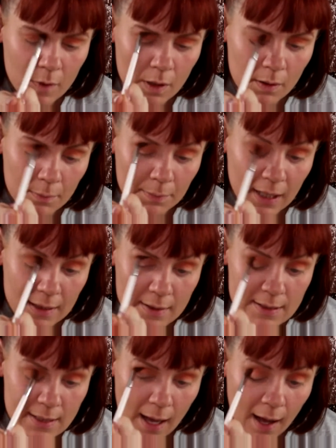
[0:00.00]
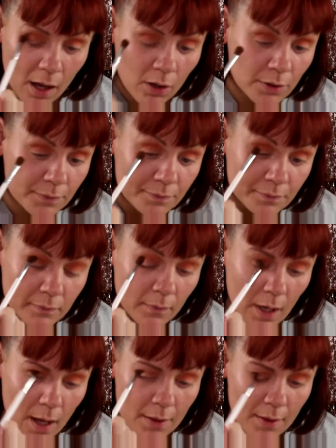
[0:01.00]
I'm gonna blend this out,
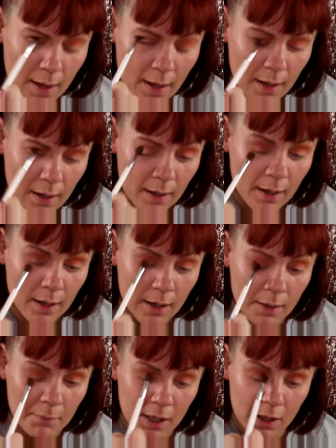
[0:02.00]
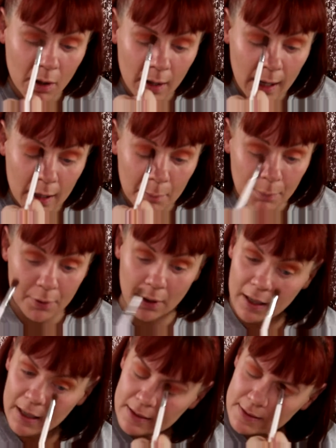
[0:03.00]
and then I'm gonna go ahead and
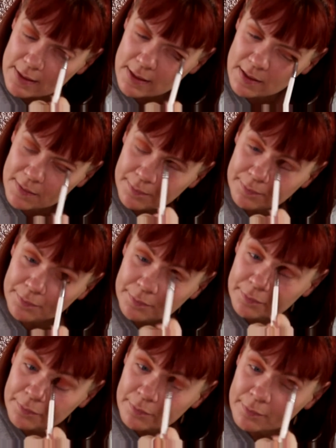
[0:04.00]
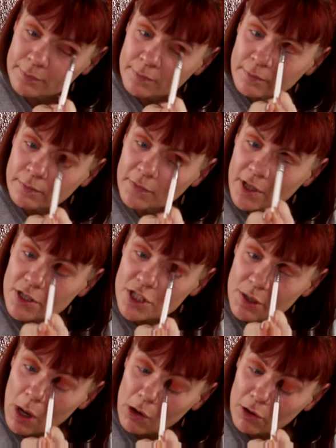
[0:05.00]
put the
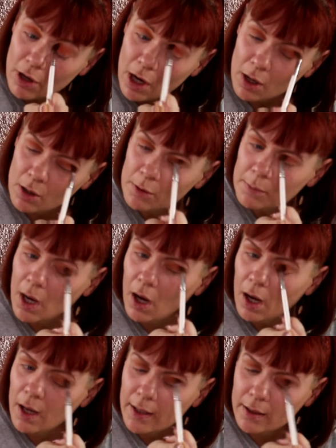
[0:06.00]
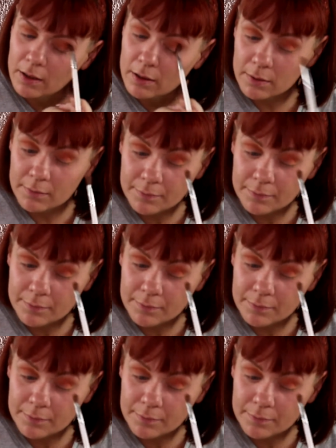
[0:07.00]
duochrome on.